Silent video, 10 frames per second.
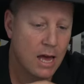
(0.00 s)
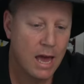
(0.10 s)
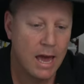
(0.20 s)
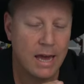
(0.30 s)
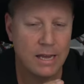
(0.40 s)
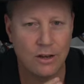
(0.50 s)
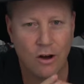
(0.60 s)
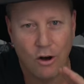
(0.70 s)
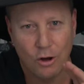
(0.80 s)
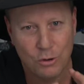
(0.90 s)
And
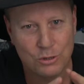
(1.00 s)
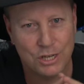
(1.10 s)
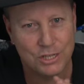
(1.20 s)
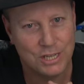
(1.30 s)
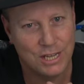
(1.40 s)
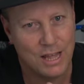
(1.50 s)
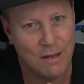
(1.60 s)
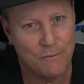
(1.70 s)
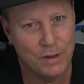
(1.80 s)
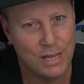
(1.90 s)
I also said in
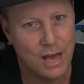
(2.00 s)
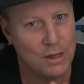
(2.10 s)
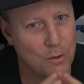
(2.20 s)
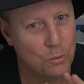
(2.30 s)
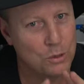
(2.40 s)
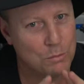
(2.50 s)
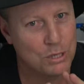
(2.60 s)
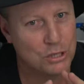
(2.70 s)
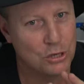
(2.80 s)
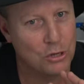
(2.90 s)
that video that it wouldn't be
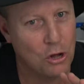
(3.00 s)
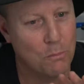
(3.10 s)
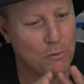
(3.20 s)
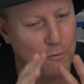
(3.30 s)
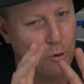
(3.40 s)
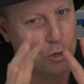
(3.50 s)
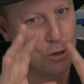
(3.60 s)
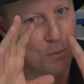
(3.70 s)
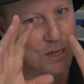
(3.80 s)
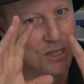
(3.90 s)
too long before
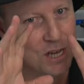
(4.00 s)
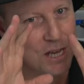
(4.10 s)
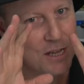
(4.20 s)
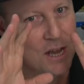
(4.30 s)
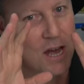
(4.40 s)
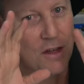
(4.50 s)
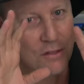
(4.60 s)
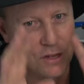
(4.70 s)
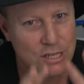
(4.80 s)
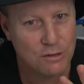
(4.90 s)
you'd be seeing
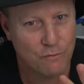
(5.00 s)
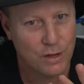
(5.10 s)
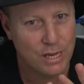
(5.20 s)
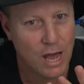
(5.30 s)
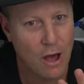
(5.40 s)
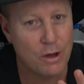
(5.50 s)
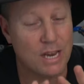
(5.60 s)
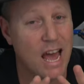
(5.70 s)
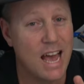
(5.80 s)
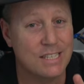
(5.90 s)
this video.
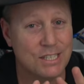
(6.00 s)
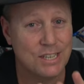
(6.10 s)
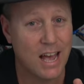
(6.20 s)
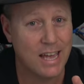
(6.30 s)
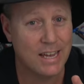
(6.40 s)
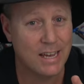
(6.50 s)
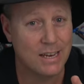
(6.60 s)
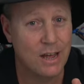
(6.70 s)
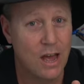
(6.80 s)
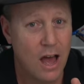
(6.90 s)
It has
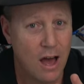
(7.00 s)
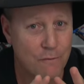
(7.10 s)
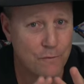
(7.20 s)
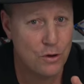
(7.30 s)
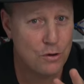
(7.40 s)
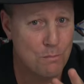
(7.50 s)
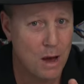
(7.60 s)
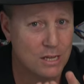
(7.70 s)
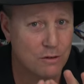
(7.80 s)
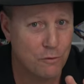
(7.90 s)
taken a few
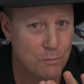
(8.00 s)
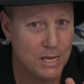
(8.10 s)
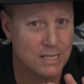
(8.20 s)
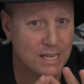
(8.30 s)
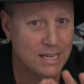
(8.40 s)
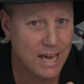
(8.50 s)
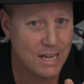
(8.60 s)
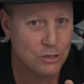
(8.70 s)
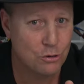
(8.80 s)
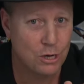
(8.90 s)
months for me to
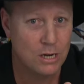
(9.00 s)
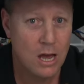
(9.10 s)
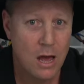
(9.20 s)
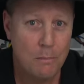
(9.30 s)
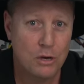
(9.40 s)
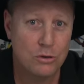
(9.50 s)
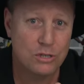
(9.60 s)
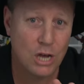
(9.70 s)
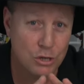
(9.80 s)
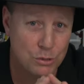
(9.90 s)
get to it
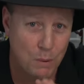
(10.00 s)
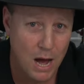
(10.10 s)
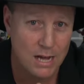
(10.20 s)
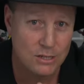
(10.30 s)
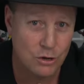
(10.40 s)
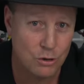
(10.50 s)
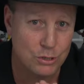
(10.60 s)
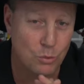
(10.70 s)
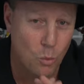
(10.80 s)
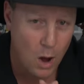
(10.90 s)
because those parts I
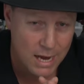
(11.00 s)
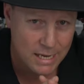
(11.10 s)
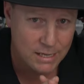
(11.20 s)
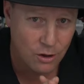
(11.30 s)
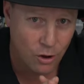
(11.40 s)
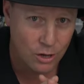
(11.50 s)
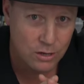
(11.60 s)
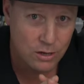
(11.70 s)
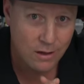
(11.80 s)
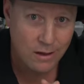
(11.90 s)
was waiting
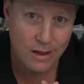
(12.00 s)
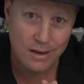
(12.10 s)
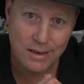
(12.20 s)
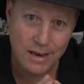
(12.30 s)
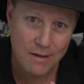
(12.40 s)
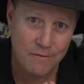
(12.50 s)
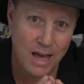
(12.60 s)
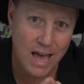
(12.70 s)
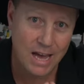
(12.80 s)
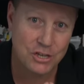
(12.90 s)
on
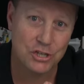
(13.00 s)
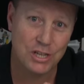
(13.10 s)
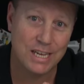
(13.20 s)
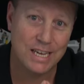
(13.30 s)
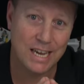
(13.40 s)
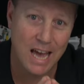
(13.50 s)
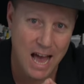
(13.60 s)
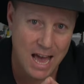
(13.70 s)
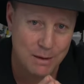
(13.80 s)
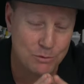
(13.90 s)
never actually
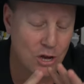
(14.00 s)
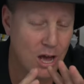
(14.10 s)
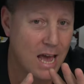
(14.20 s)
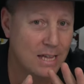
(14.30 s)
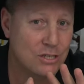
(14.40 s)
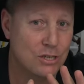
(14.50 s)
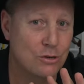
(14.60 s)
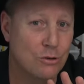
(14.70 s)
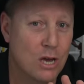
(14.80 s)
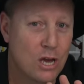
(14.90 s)
came. So I had
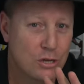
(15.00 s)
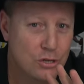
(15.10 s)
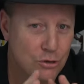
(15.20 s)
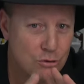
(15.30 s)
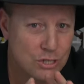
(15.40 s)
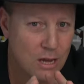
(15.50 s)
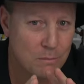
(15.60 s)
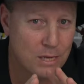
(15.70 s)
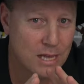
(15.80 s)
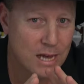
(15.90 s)
to do
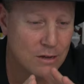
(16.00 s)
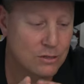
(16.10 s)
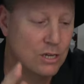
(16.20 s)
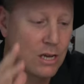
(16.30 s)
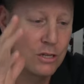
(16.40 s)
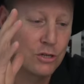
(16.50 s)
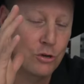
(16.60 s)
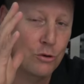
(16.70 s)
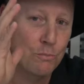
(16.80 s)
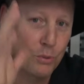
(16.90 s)
something else
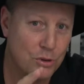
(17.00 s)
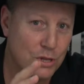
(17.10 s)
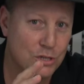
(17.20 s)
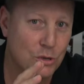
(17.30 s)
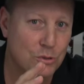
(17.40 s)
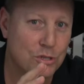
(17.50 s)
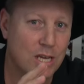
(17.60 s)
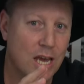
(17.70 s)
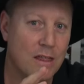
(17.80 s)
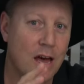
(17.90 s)
to put this all
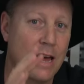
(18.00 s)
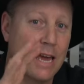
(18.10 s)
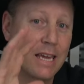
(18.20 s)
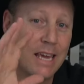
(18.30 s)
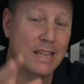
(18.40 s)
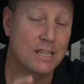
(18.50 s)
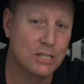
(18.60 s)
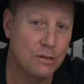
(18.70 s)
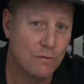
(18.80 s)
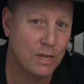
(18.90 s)
together and get
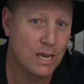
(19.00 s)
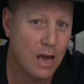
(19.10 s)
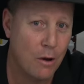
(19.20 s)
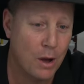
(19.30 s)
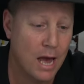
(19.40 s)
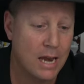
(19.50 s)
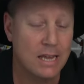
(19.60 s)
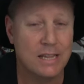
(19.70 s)
this video out.